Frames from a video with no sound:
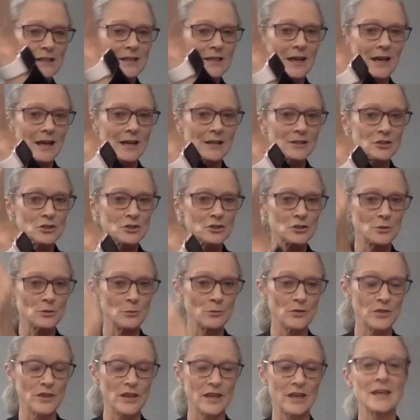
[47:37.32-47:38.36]
catch
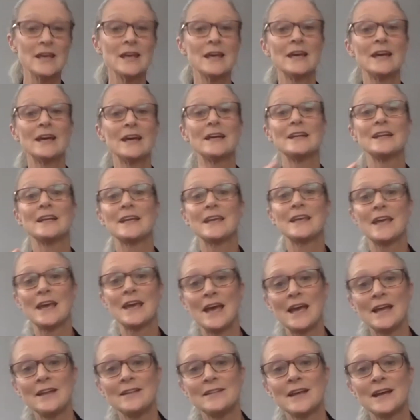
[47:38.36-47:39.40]
something. And
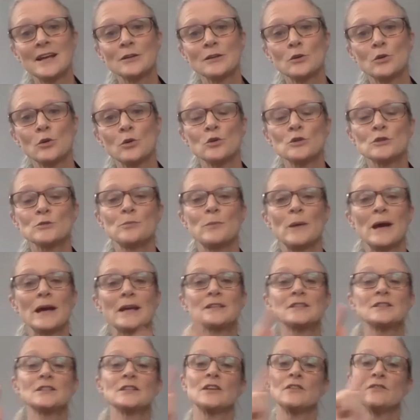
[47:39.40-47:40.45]
again, that goes back
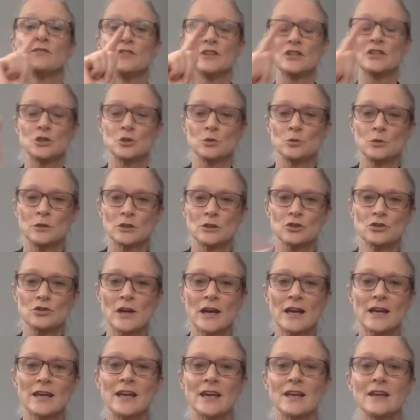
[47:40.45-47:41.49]
to the visual
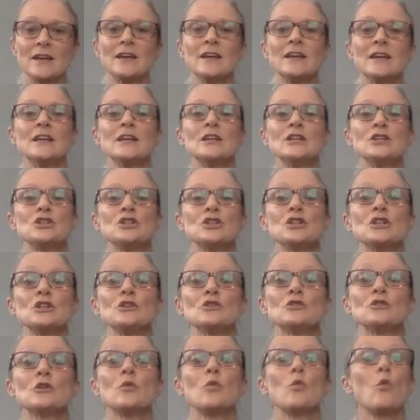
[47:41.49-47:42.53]
tracking.
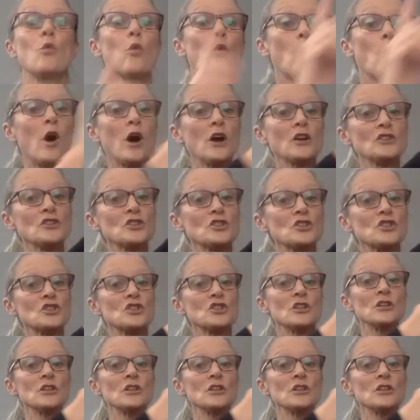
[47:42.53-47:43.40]
Children watch